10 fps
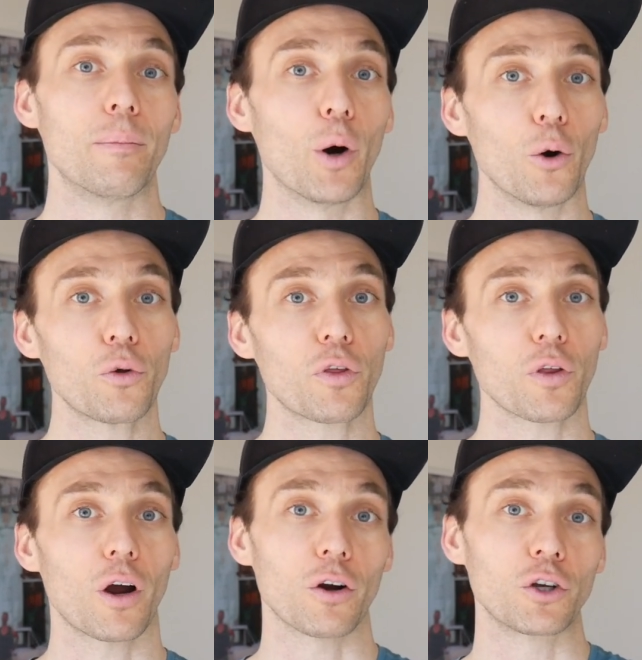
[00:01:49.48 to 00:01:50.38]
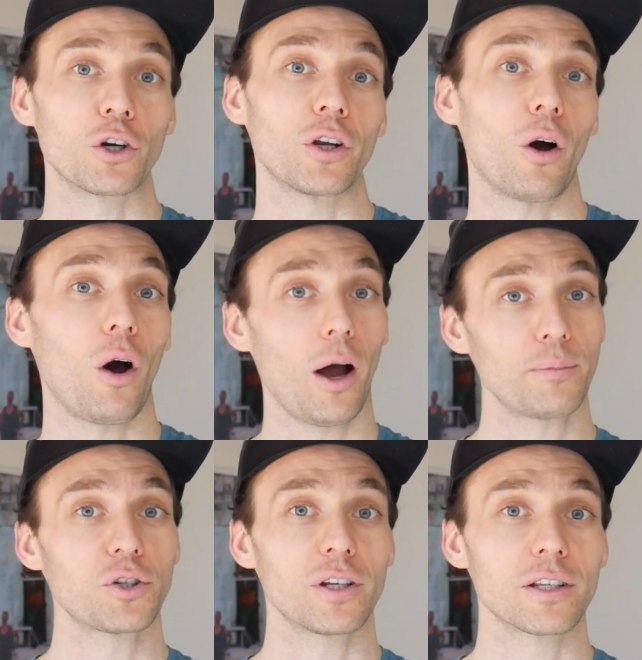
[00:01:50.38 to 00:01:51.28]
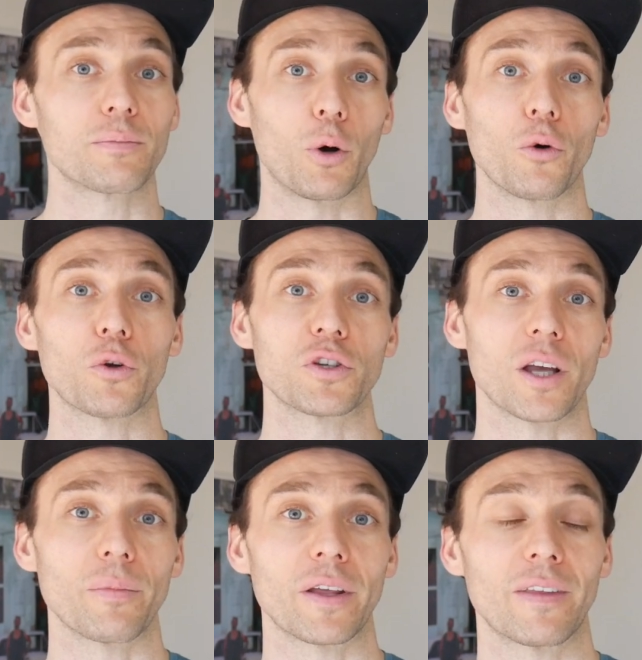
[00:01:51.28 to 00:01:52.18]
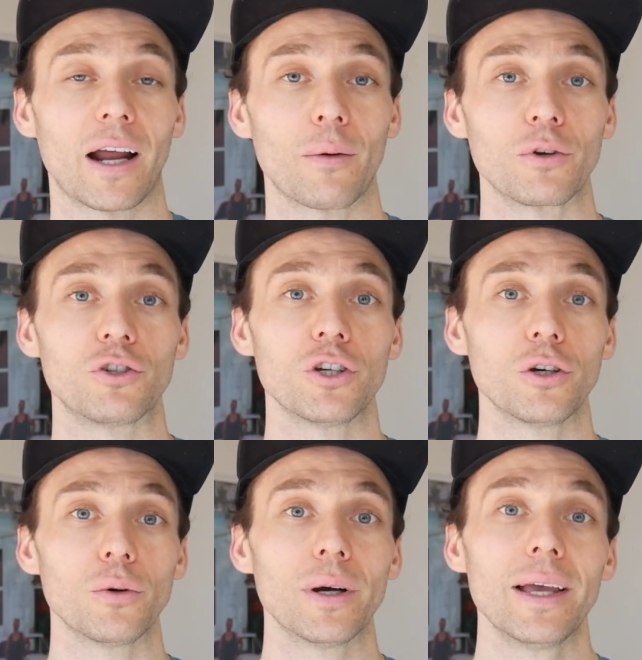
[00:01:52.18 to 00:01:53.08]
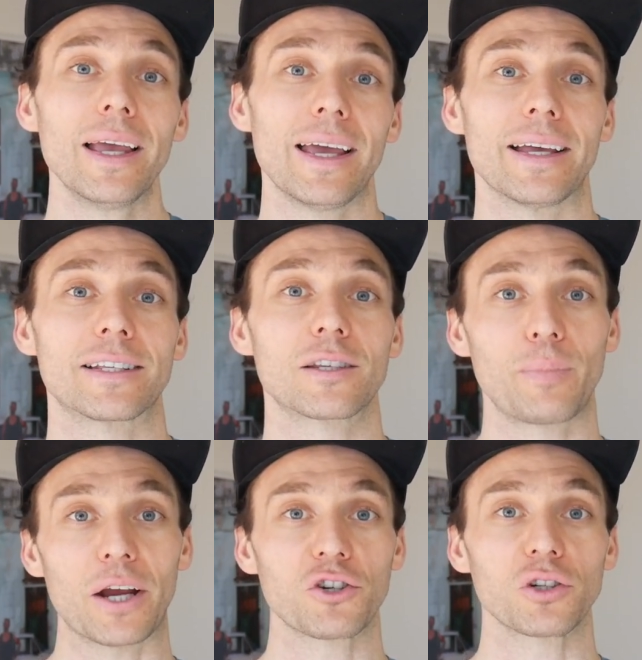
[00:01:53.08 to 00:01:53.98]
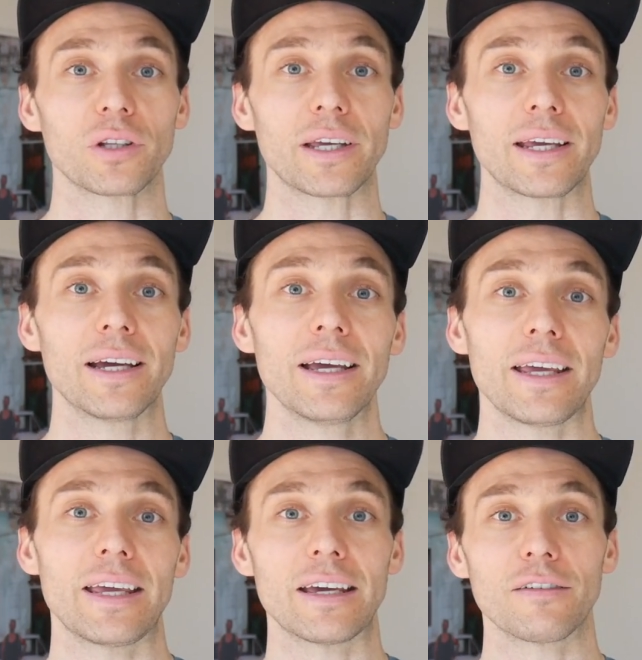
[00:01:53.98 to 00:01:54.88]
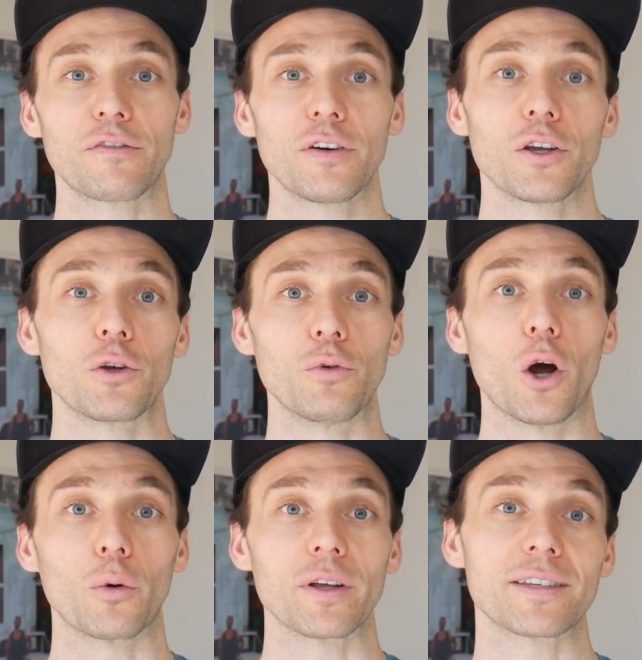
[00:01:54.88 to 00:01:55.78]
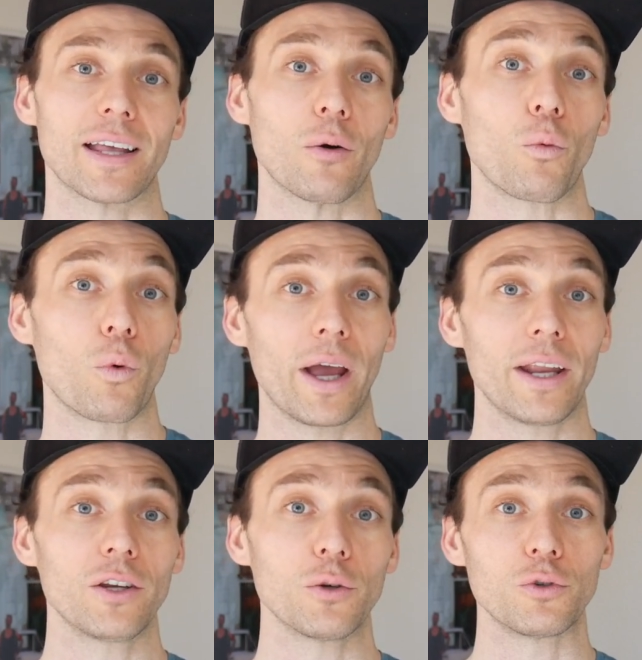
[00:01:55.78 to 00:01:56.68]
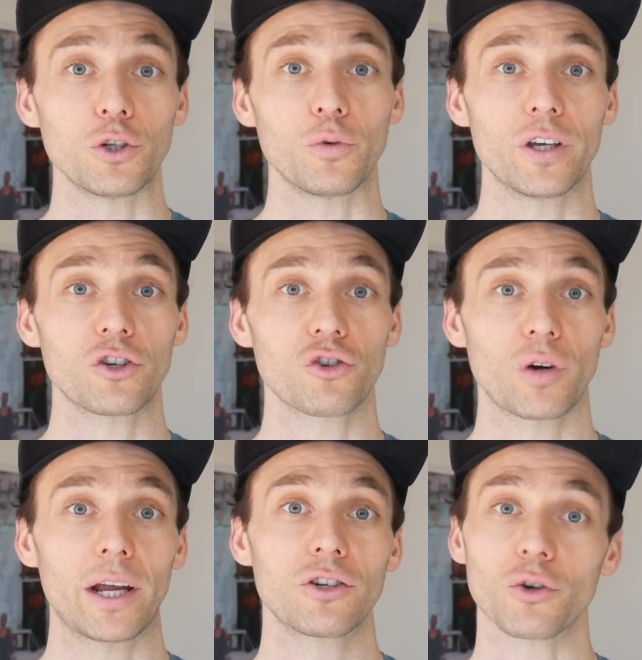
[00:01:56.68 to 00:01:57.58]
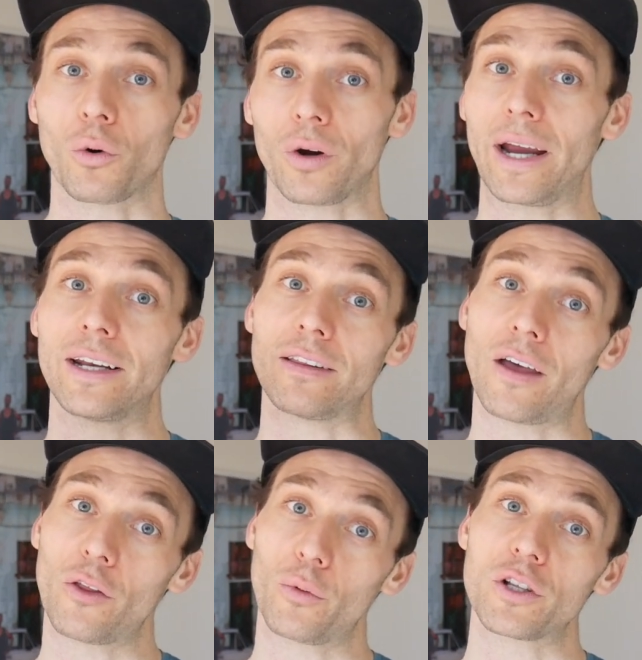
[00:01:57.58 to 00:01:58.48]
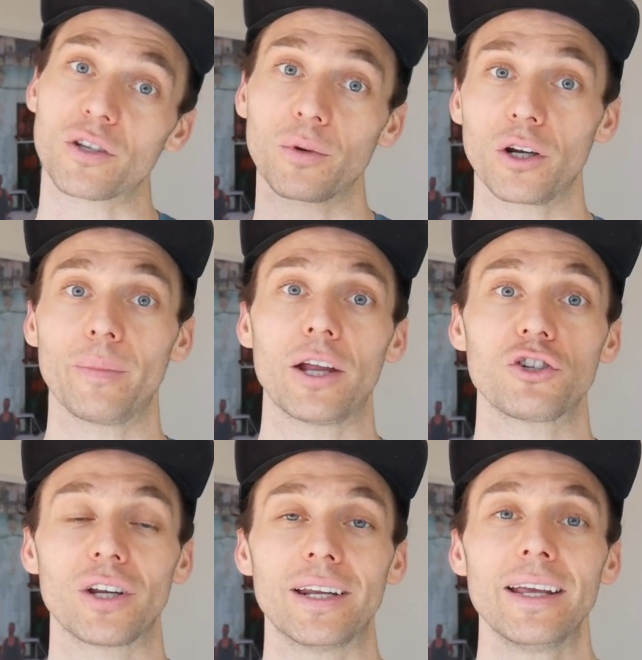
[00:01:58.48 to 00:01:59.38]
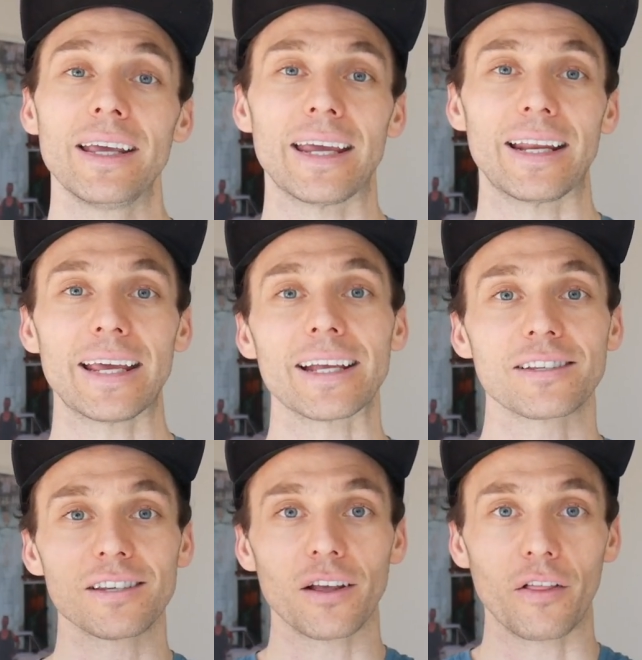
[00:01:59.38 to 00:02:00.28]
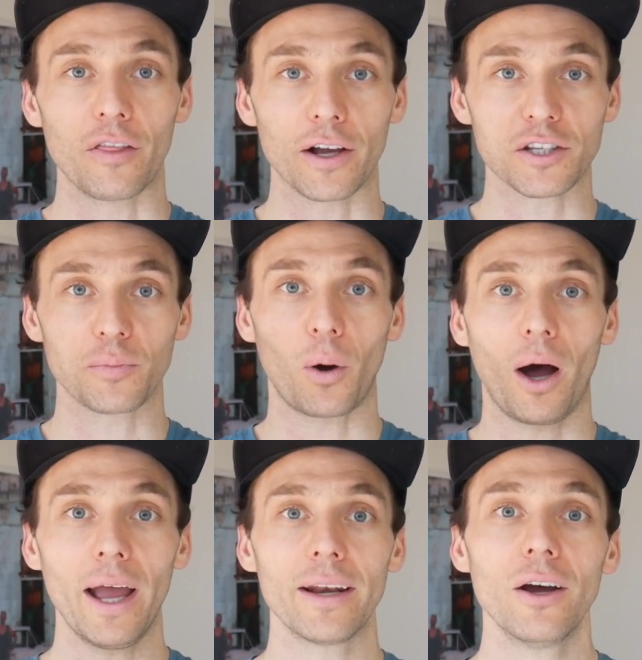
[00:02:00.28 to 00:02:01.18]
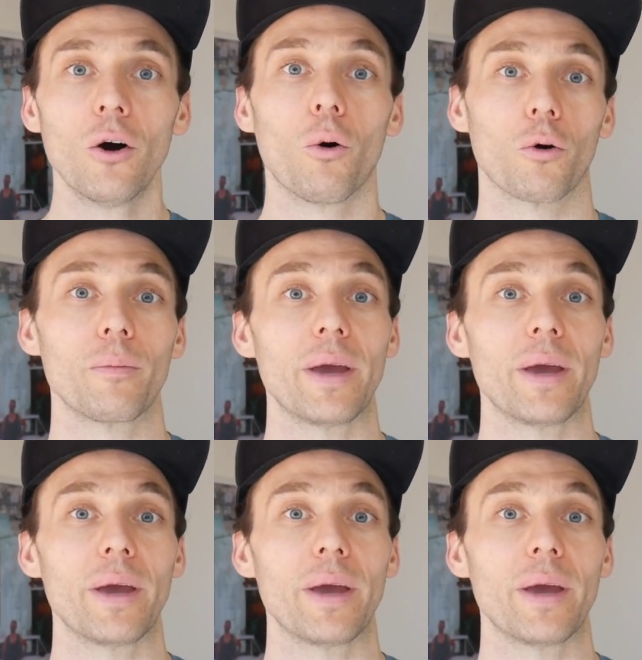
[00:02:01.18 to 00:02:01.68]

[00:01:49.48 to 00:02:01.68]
Both are good options. Both are something that I would do, especially if you notice that when you do this stretch or any of the other ones I'm gonna mention, it hits the spot or